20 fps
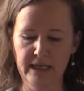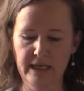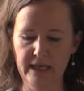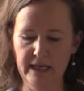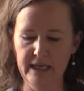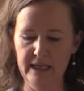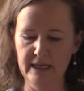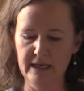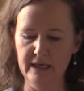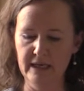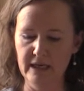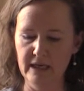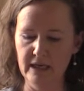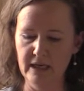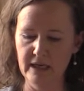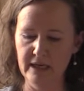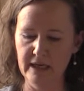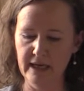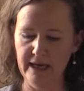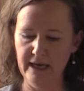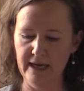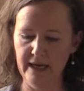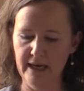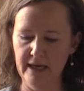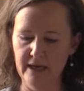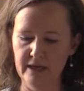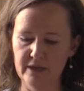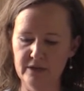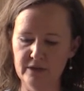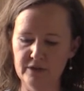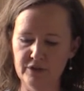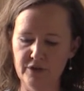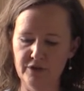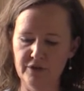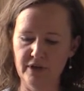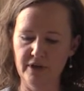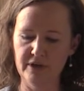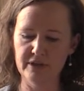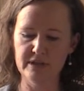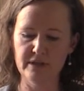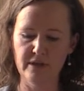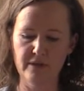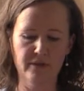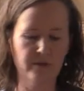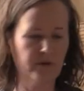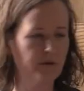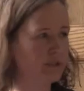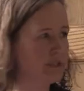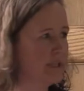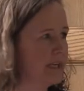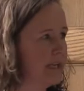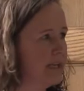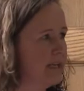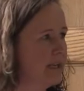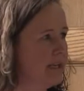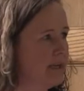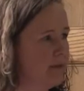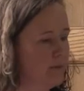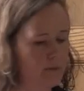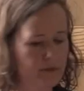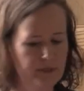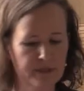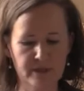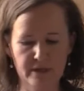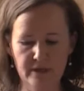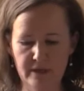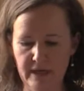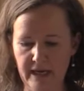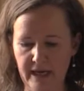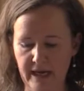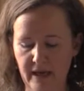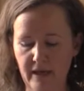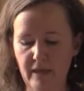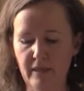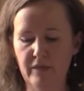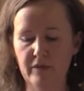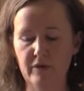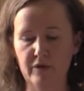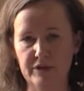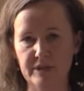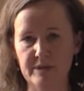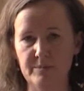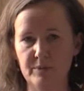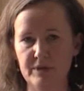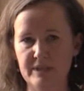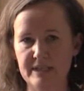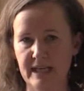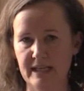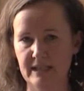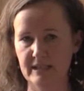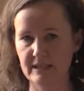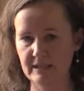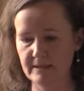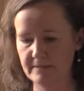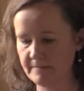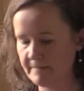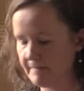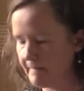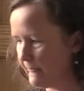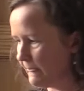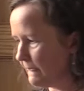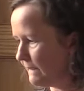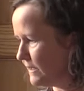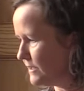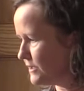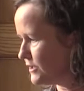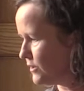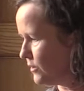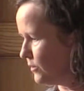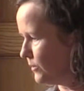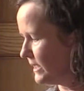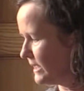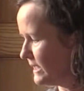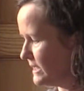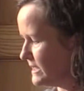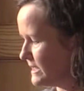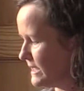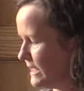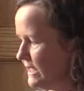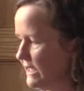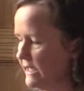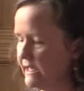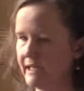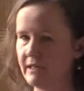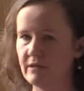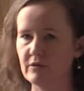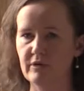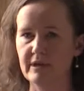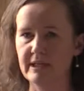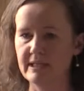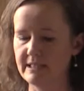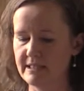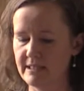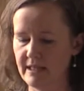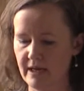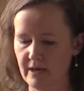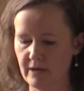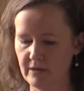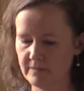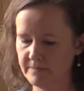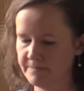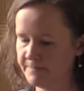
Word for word: In 2013, it was 30%. So we can see an increase there.